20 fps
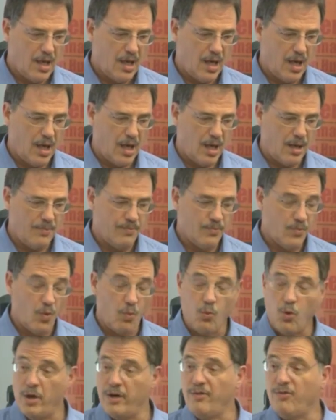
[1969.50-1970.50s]
um,
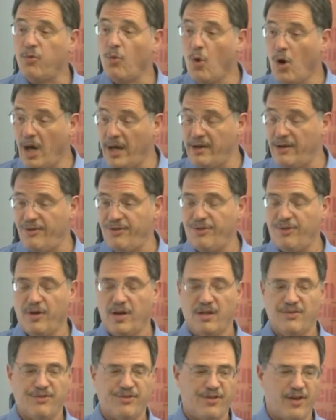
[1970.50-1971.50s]
would have won a
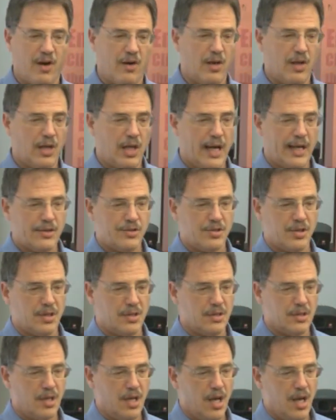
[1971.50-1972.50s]
free and fair
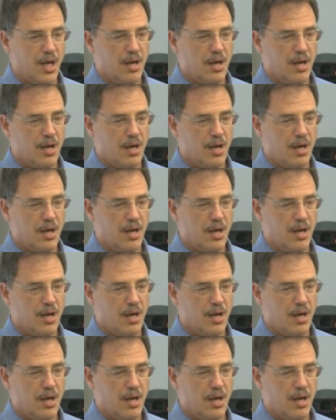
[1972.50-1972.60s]
election.